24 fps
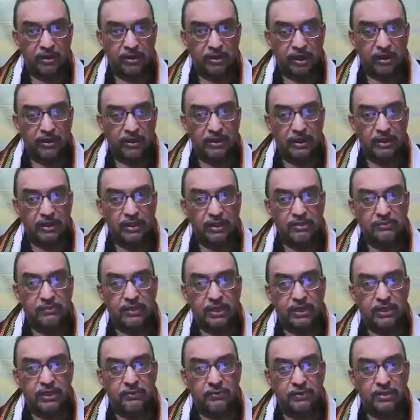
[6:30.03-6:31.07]
and that is
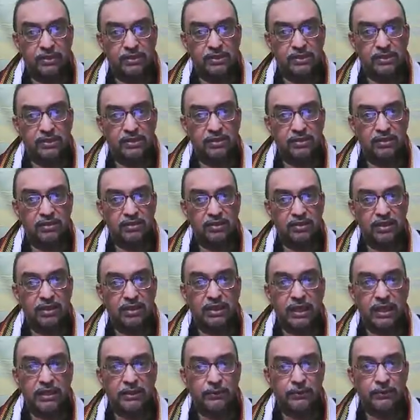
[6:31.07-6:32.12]
why it was
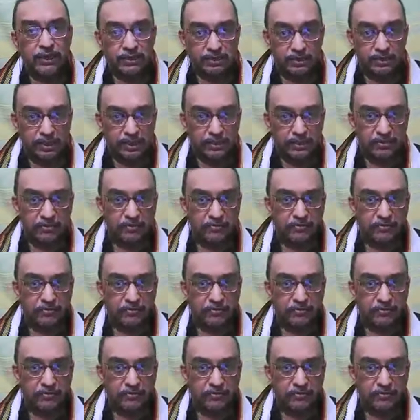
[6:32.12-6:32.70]
inaccurate scale.